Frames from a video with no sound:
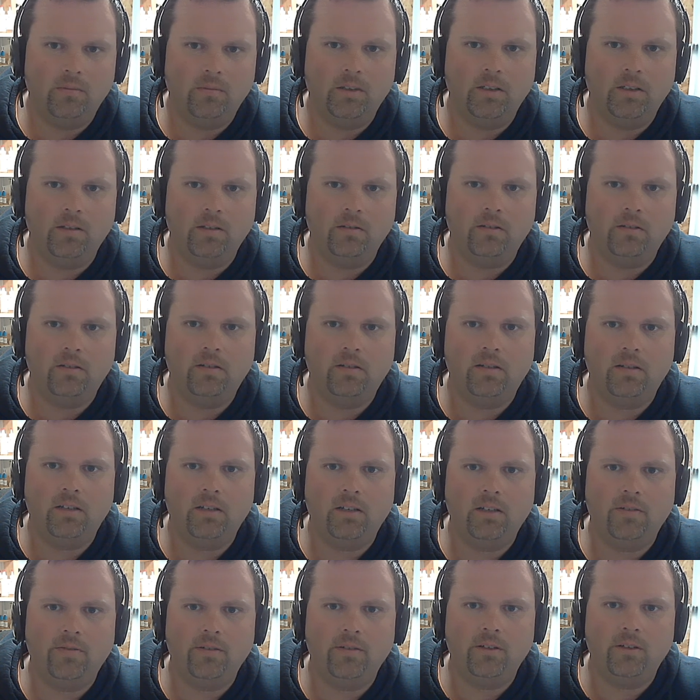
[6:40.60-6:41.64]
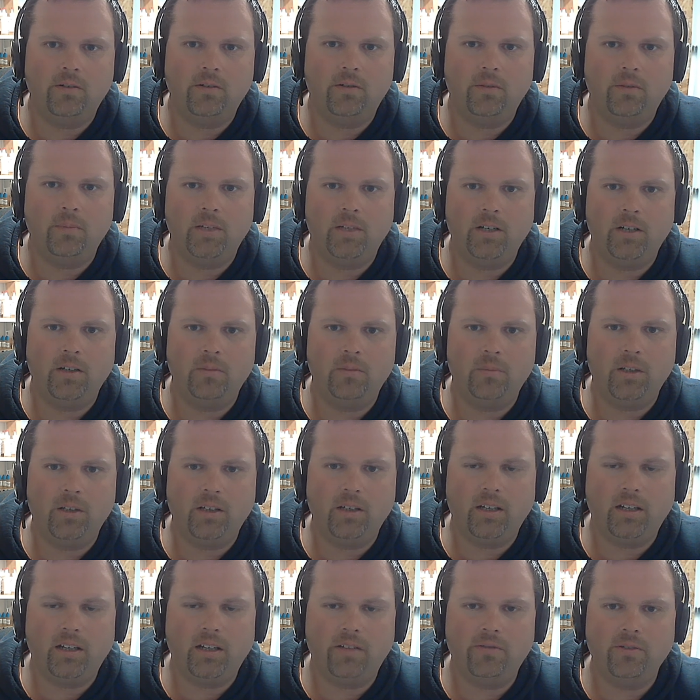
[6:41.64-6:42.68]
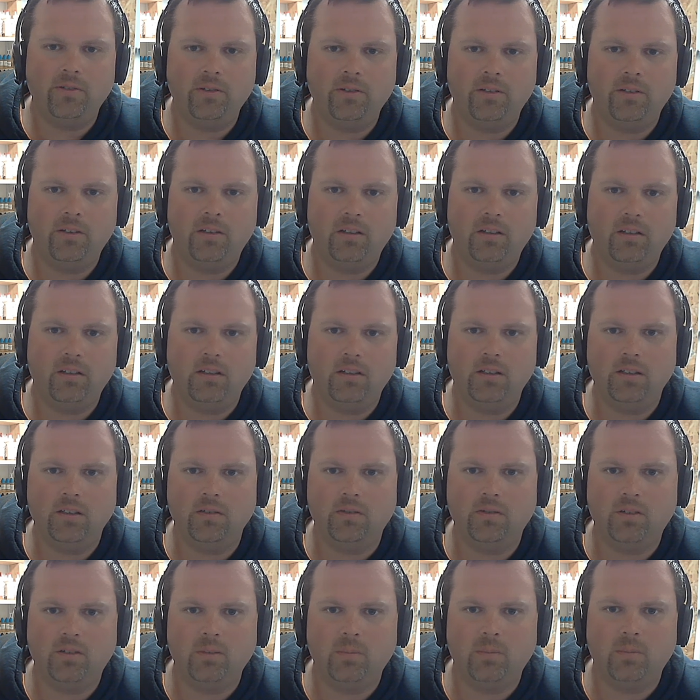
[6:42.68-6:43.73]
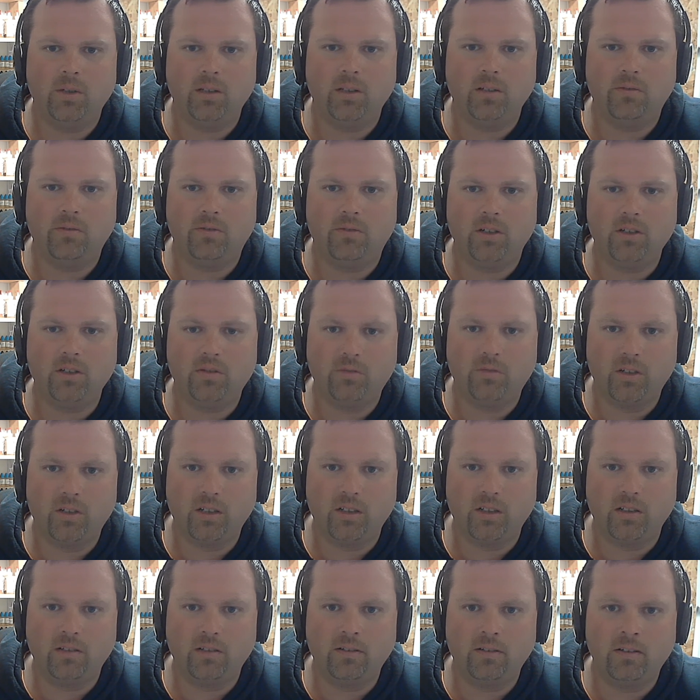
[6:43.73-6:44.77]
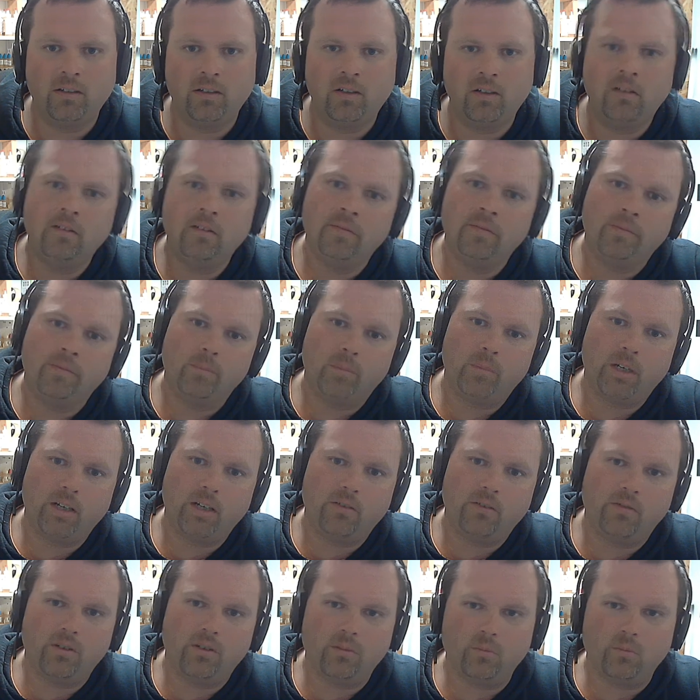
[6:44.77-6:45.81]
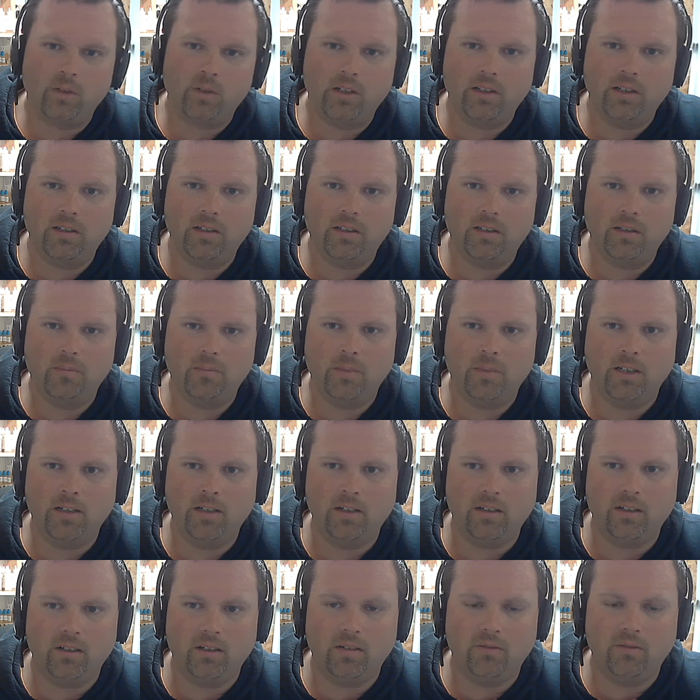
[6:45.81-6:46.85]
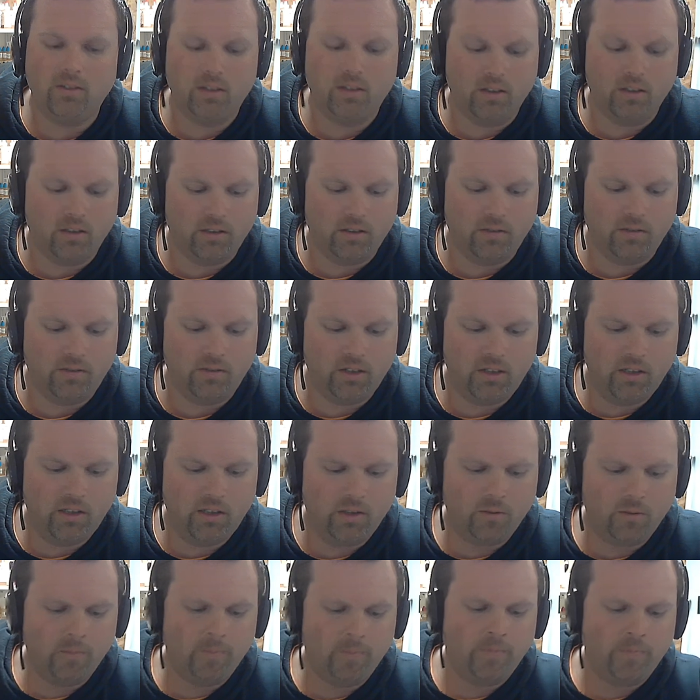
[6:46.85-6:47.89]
It definitely reminded me heavily of Capella French Vanilla back from when I did my vanilla video.